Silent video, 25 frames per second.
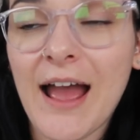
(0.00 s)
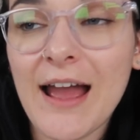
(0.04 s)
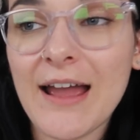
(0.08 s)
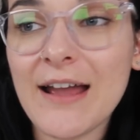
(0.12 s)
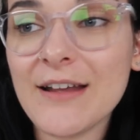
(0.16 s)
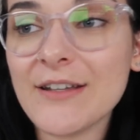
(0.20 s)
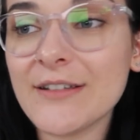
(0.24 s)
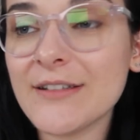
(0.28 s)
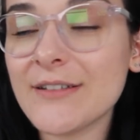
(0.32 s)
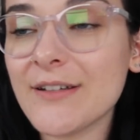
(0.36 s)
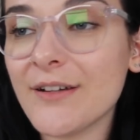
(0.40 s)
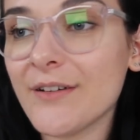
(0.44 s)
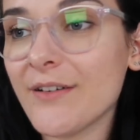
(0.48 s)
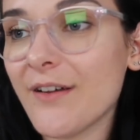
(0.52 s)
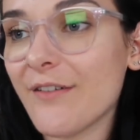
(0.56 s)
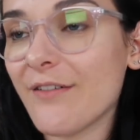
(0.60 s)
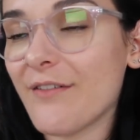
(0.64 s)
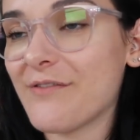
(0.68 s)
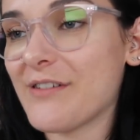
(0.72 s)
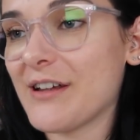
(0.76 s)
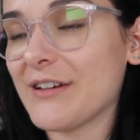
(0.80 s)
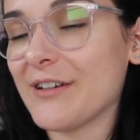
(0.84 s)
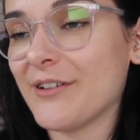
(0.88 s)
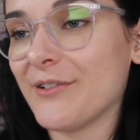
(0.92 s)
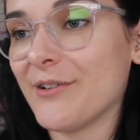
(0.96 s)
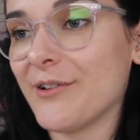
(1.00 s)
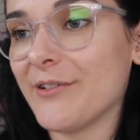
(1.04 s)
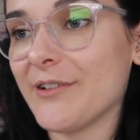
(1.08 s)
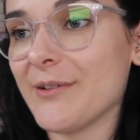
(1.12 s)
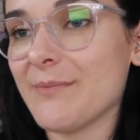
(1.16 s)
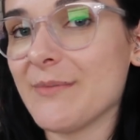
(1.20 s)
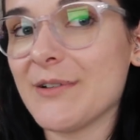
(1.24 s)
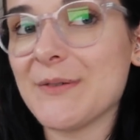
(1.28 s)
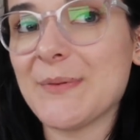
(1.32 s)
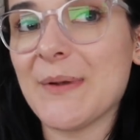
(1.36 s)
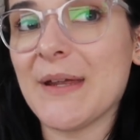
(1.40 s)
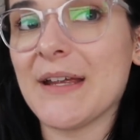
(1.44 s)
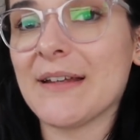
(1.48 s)
I actually don't know if I've had an order
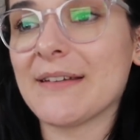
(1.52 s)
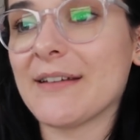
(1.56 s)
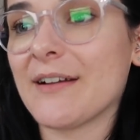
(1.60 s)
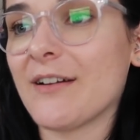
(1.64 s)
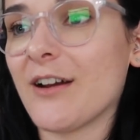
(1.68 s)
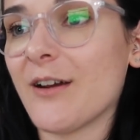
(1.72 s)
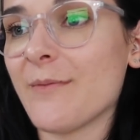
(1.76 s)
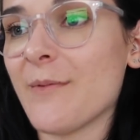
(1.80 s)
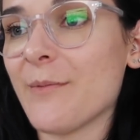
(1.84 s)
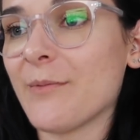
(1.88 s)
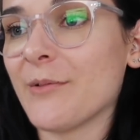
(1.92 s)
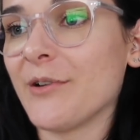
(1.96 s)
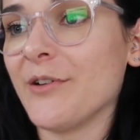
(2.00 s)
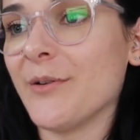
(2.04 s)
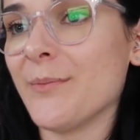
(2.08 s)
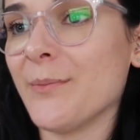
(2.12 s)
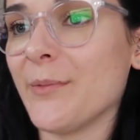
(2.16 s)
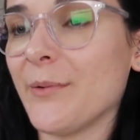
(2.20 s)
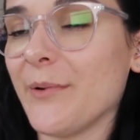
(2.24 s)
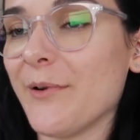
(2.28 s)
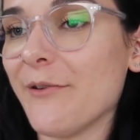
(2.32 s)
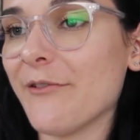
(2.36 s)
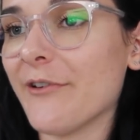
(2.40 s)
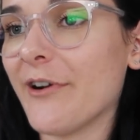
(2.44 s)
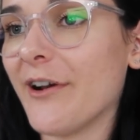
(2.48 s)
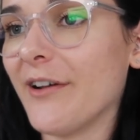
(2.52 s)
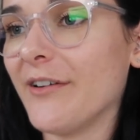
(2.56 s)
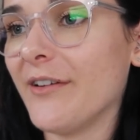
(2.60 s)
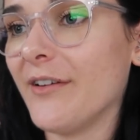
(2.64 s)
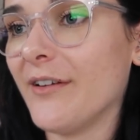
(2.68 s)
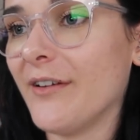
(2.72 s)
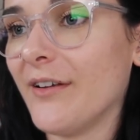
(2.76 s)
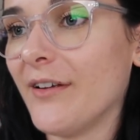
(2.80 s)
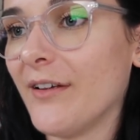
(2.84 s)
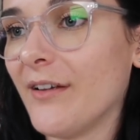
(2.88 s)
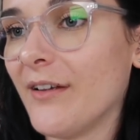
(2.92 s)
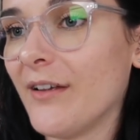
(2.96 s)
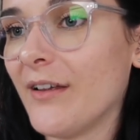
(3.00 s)
in between because I can't remember what number we were on.
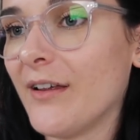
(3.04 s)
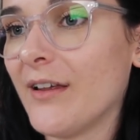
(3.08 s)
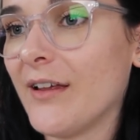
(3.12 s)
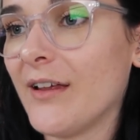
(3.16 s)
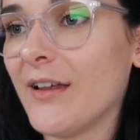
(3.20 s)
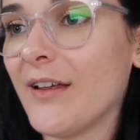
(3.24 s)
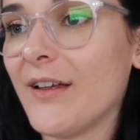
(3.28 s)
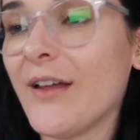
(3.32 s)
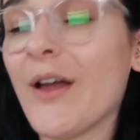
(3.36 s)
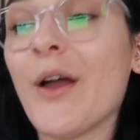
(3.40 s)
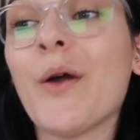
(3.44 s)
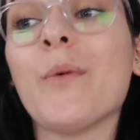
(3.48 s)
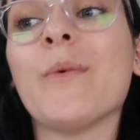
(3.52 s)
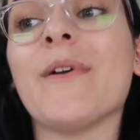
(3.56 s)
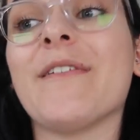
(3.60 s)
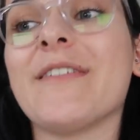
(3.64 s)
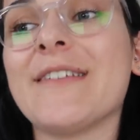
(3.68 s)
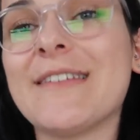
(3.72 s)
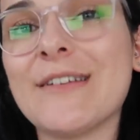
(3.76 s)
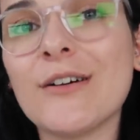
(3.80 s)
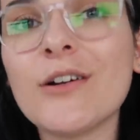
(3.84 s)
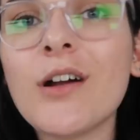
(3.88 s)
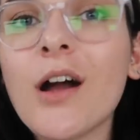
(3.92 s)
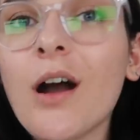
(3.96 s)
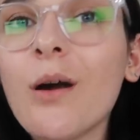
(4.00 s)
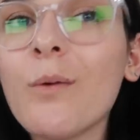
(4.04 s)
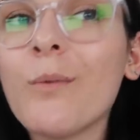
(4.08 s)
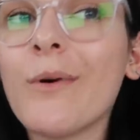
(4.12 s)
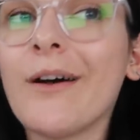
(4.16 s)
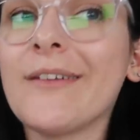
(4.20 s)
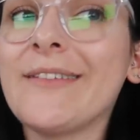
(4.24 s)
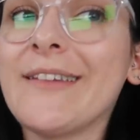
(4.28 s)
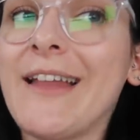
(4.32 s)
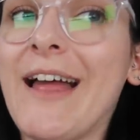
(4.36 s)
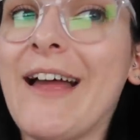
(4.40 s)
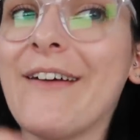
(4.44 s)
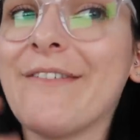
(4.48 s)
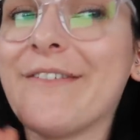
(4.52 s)
We've still got
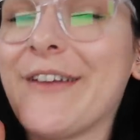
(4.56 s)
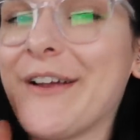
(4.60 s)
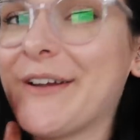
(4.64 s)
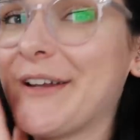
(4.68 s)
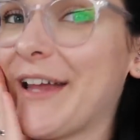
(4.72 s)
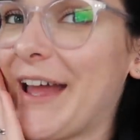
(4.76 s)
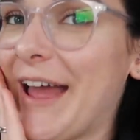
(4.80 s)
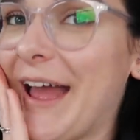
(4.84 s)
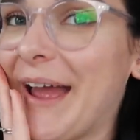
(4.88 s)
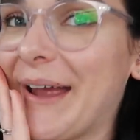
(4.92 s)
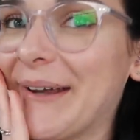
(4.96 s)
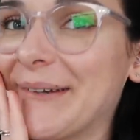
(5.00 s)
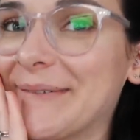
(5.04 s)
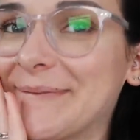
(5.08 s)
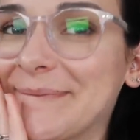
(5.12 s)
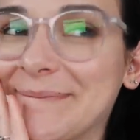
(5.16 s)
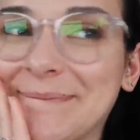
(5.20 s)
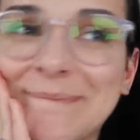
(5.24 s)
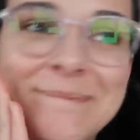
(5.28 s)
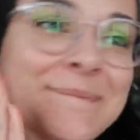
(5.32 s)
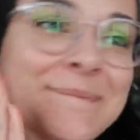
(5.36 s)
one left. Okay.